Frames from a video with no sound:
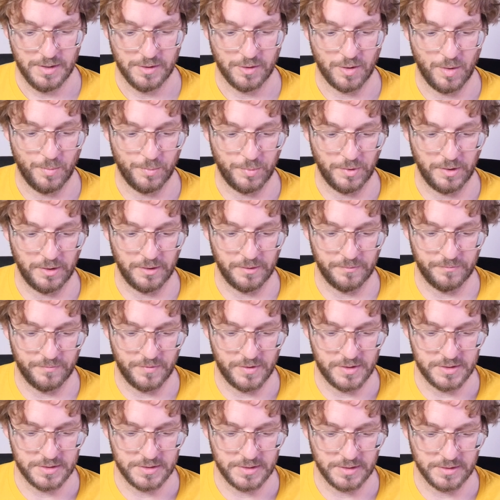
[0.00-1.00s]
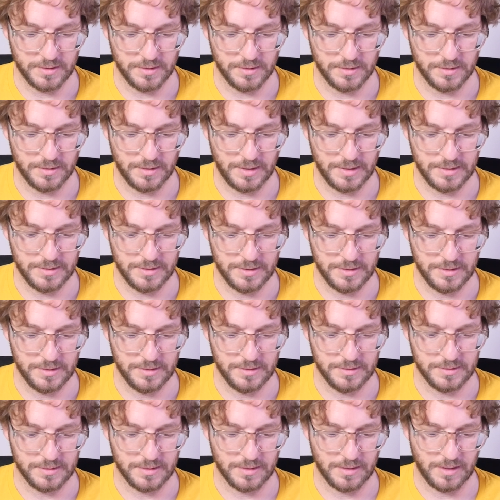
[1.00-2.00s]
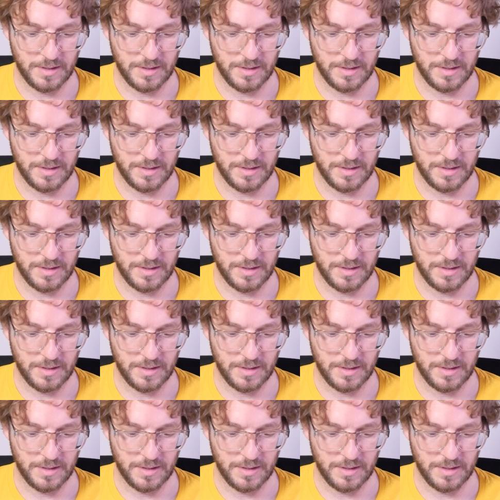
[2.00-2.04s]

completely vertical like this,